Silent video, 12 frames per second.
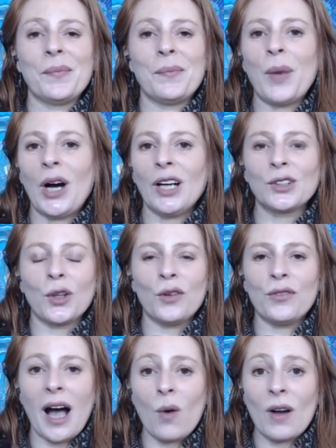part
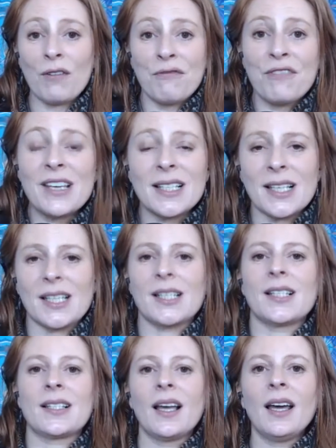of our
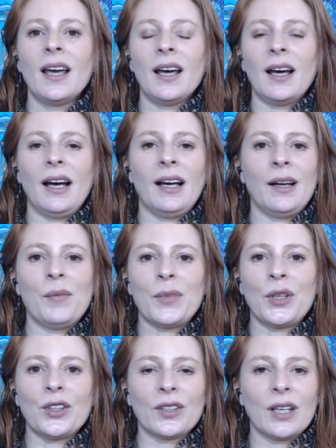physics.
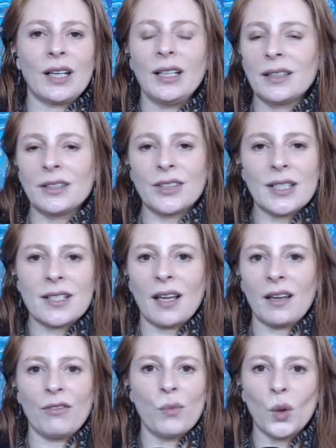The clitoris
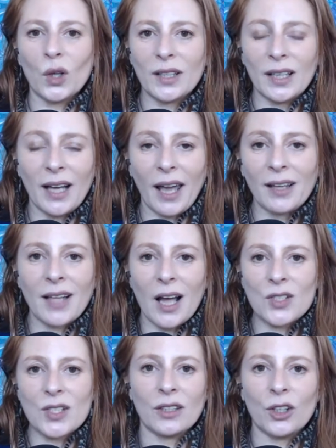have more than
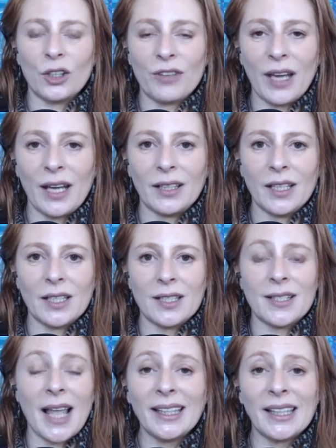8,000 nerve
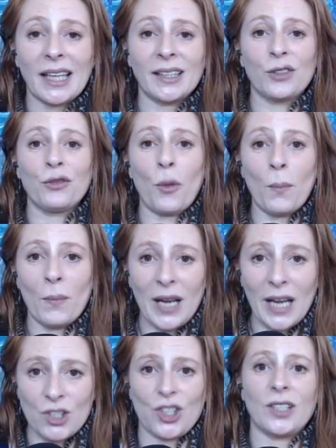endings dedicated for
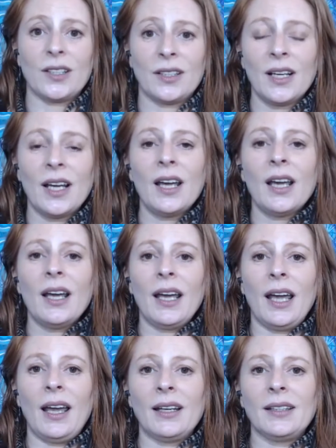pleasure.
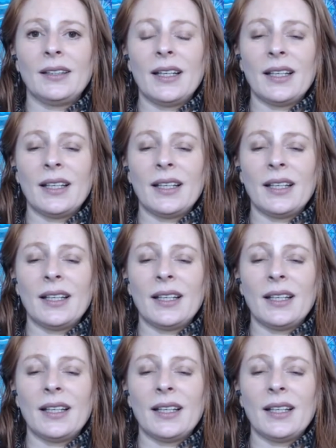And